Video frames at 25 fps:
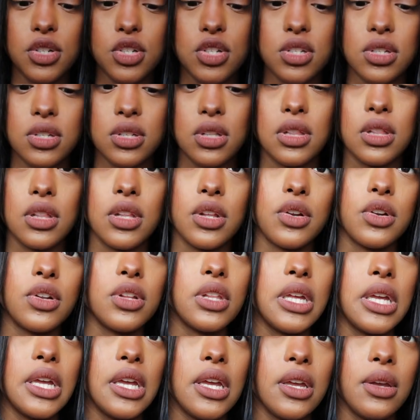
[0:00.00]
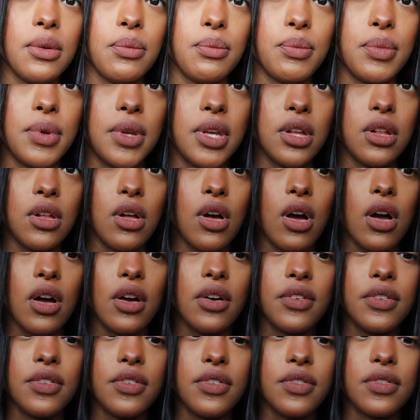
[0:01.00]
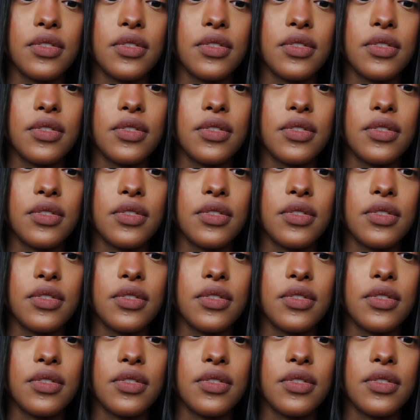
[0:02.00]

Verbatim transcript: just literally peel off.